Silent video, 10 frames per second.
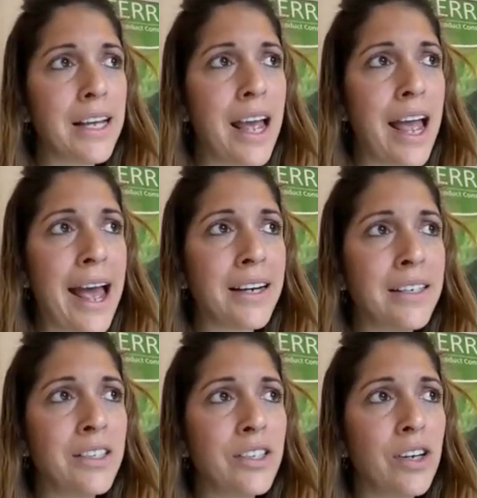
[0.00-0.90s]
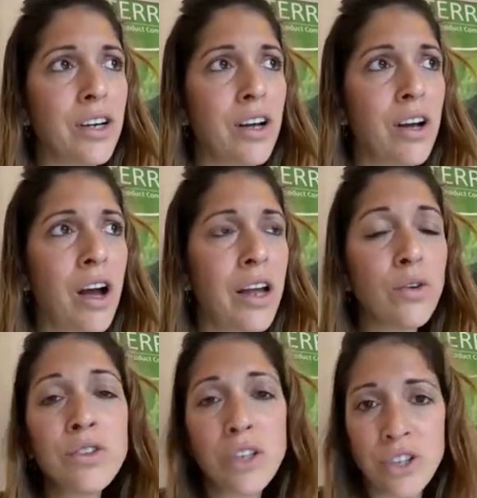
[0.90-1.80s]
I
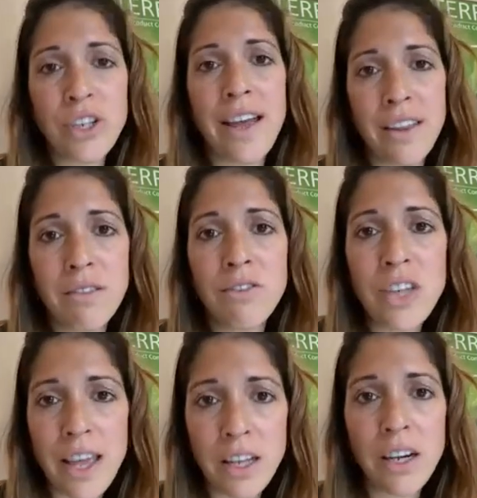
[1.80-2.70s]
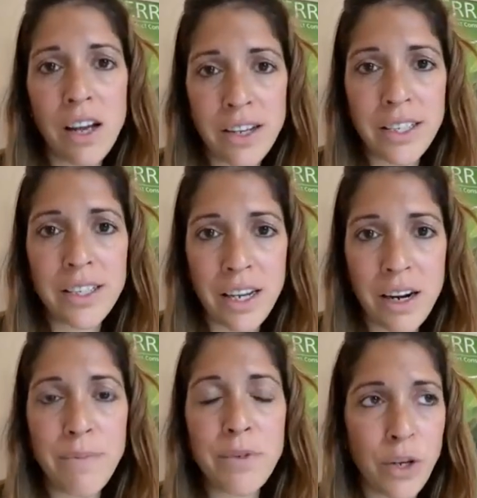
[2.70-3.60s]
also share the classes
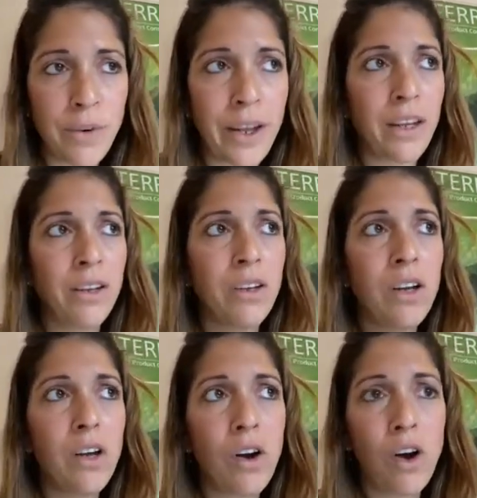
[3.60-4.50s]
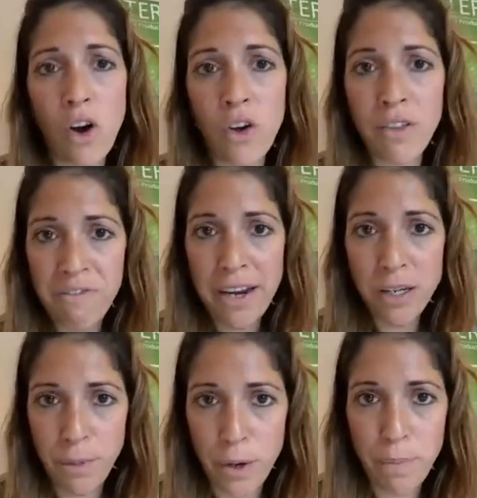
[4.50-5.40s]
that I'm doing on the
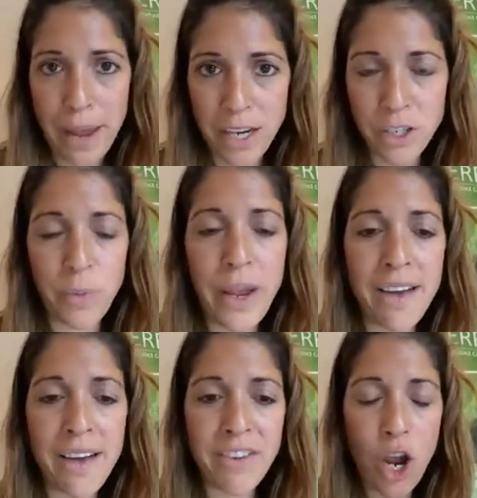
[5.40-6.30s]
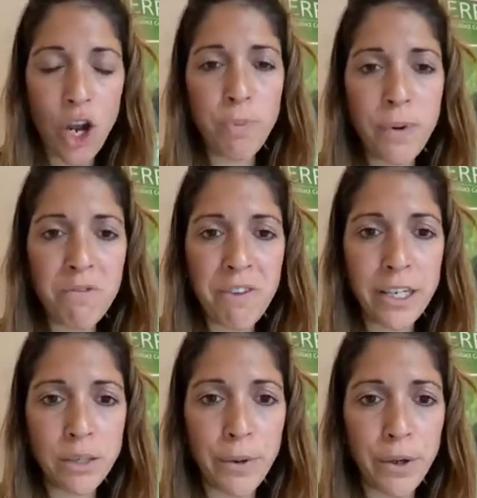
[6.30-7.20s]
Facebook page. So we have an open
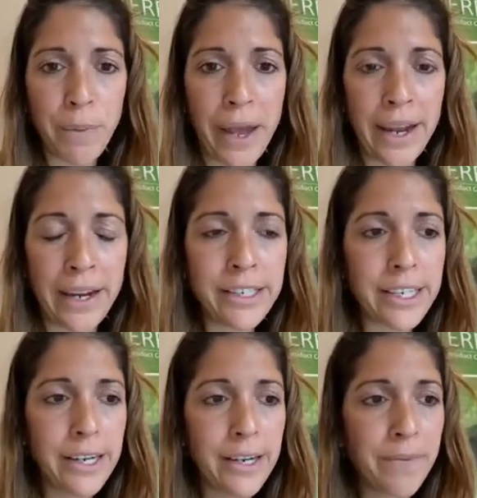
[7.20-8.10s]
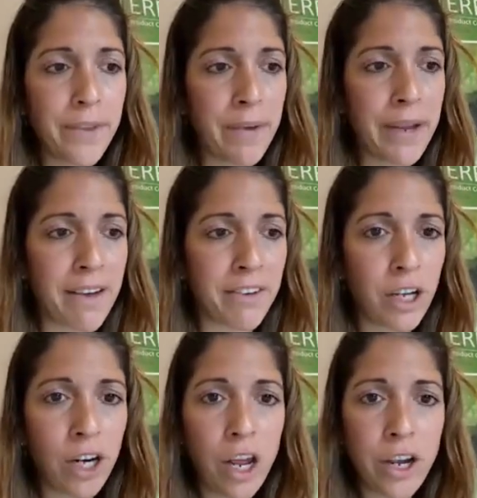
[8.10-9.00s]
Facebook page, then we have a
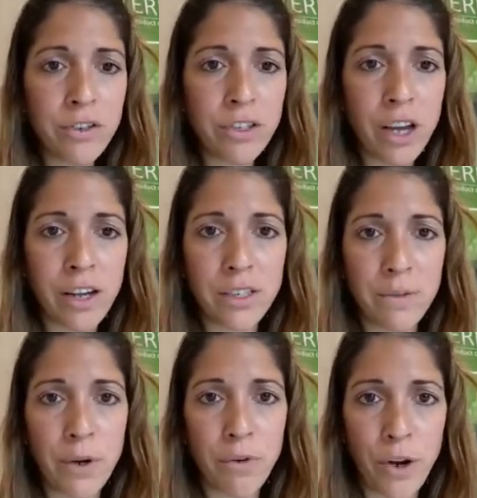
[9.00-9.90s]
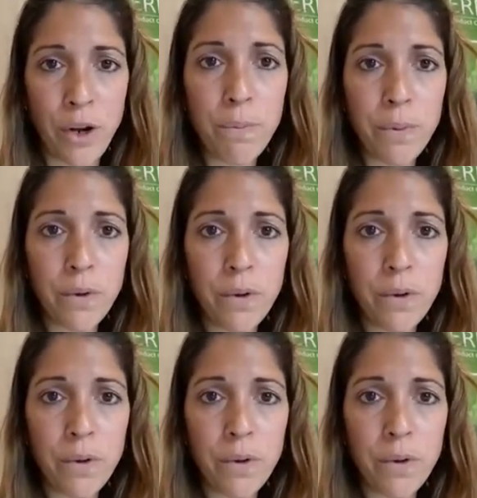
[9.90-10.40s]
closed customer group.